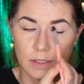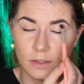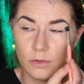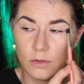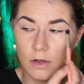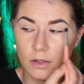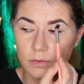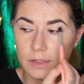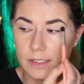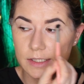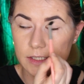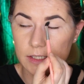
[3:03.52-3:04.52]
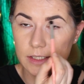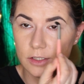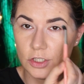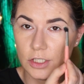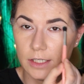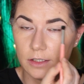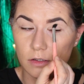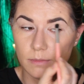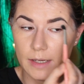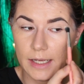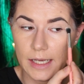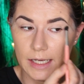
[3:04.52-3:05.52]
You can't really see this shade on
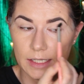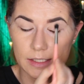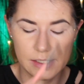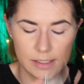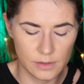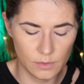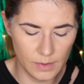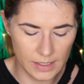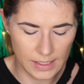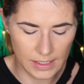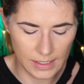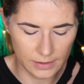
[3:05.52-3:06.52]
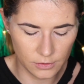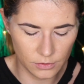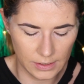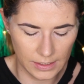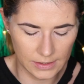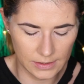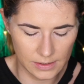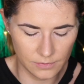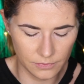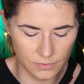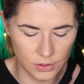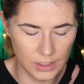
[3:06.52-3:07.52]
my eyelids, but I like to take this
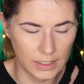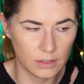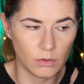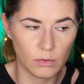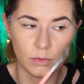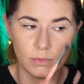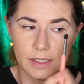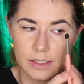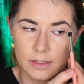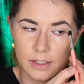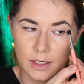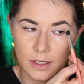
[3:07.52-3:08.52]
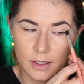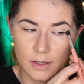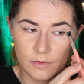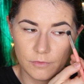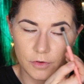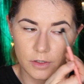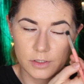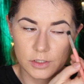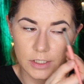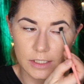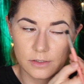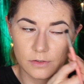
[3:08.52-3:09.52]
shade always first
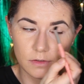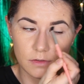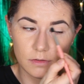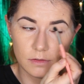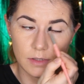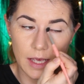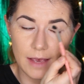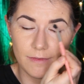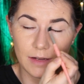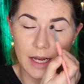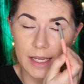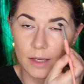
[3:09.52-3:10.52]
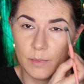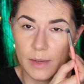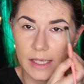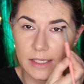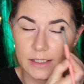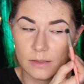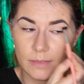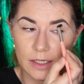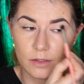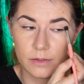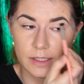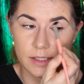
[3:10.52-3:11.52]
just to have a, like a base in my
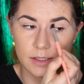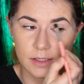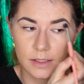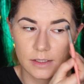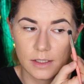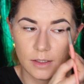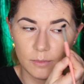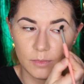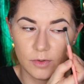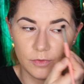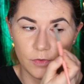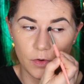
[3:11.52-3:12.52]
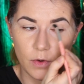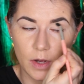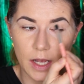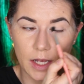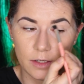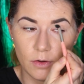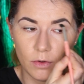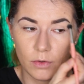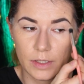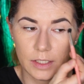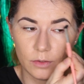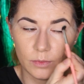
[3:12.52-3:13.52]
crease before I go
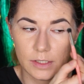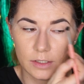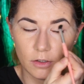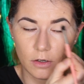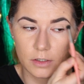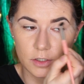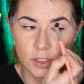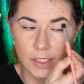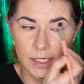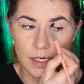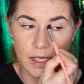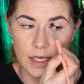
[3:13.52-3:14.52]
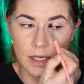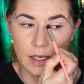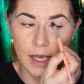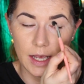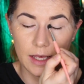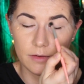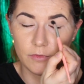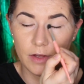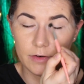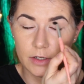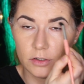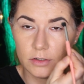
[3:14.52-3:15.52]
in with a darker shade. I have
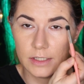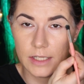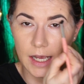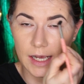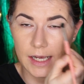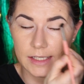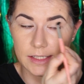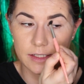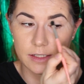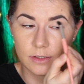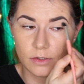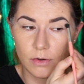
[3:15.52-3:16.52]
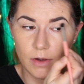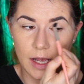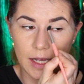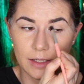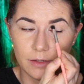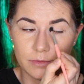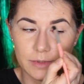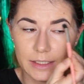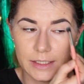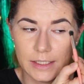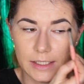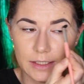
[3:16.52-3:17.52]
very hooded eyes, so I
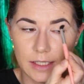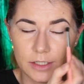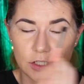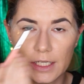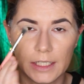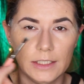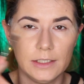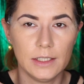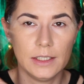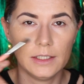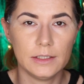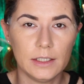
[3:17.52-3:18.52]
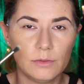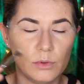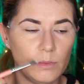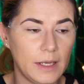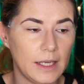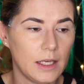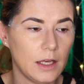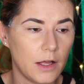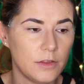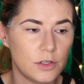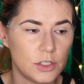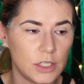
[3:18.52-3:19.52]
really need a shade that will make
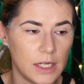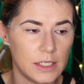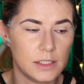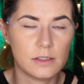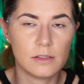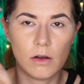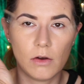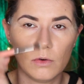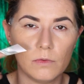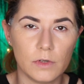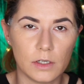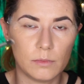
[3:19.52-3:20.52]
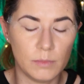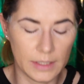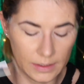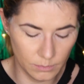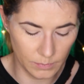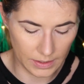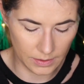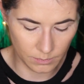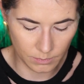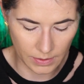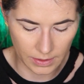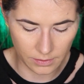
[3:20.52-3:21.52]
other shades over blend be
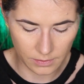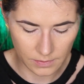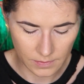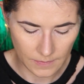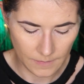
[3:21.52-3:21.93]
better.